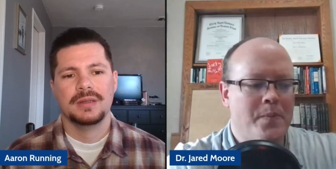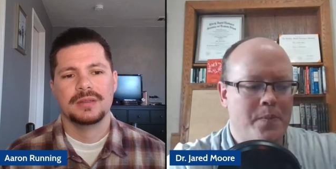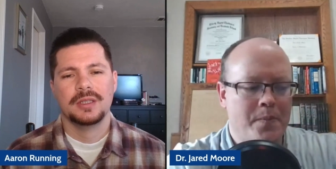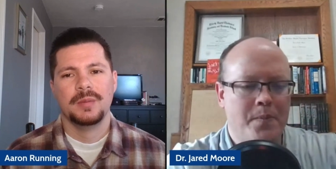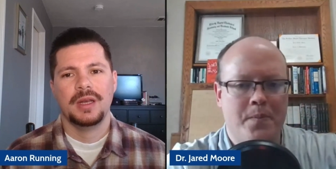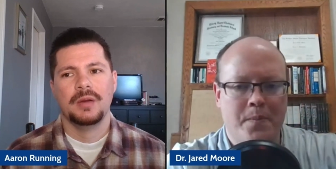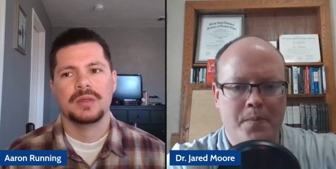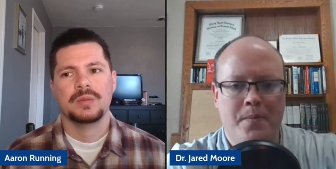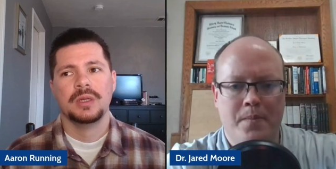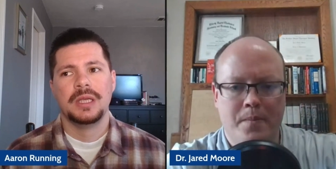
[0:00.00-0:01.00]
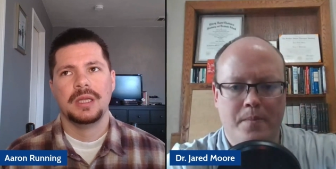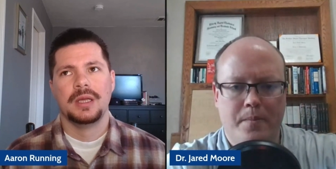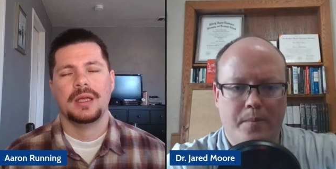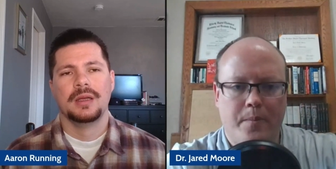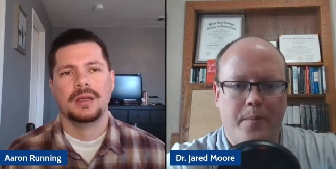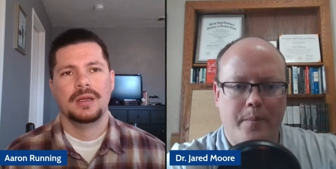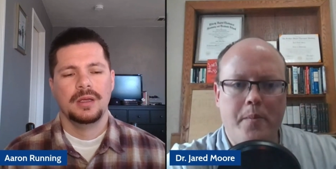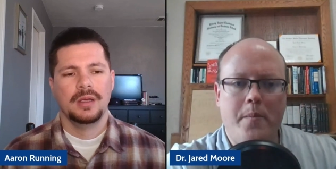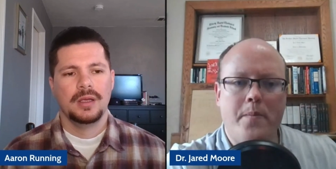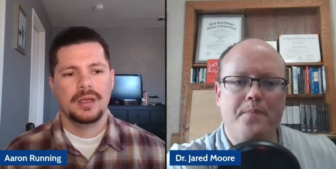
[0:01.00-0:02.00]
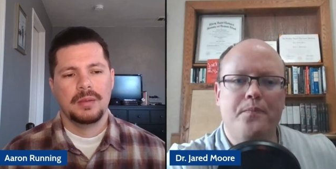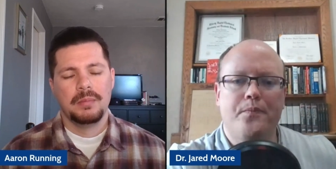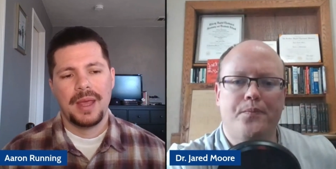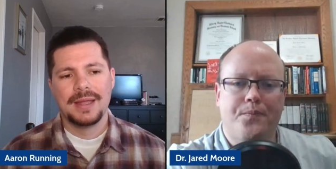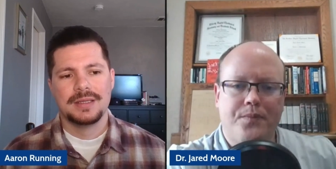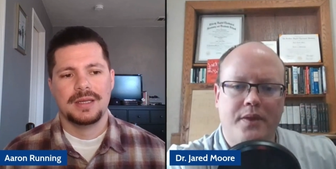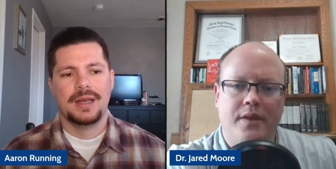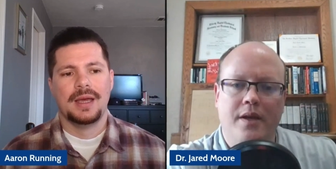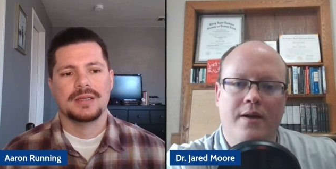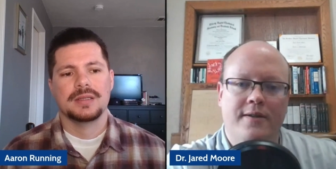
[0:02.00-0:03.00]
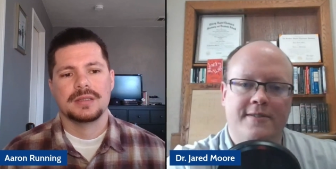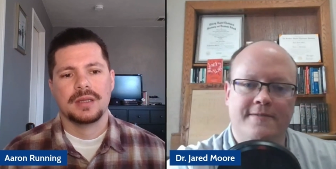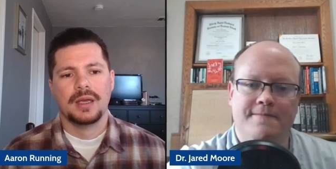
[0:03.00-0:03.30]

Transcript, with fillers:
Speaker 1: you know, sermon. And it was really like painted as this